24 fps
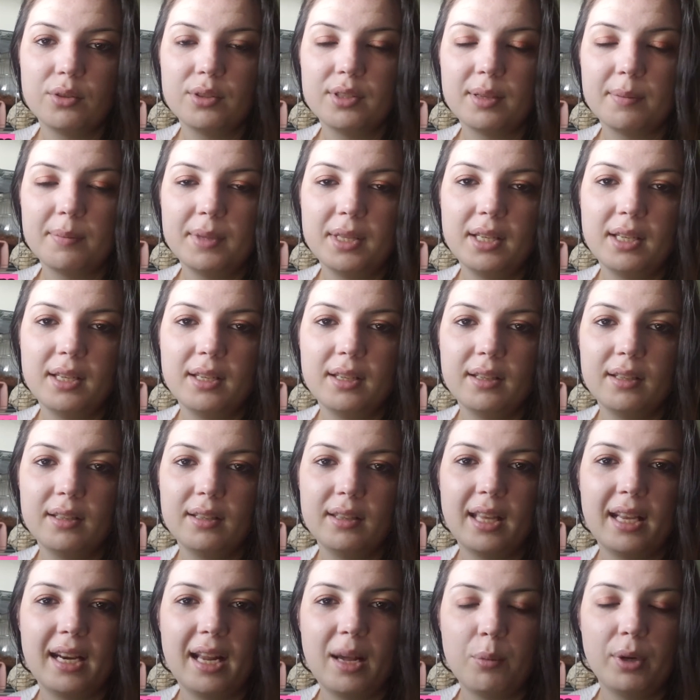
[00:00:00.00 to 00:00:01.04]
something
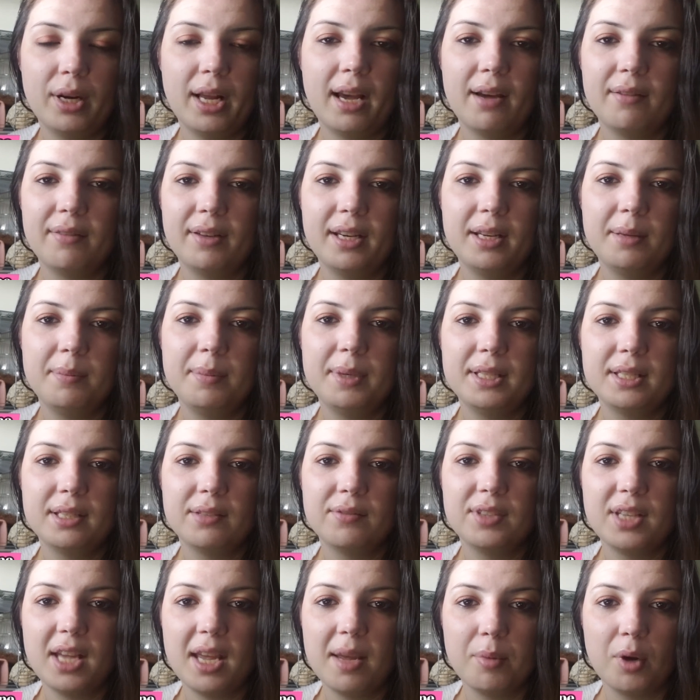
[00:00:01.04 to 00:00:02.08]
that would have any piece of
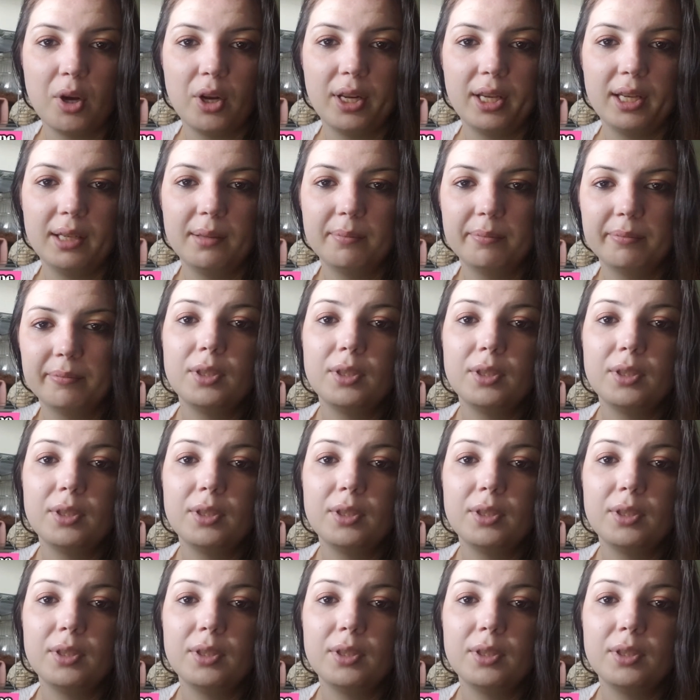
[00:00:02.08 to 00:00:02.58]
tape on it.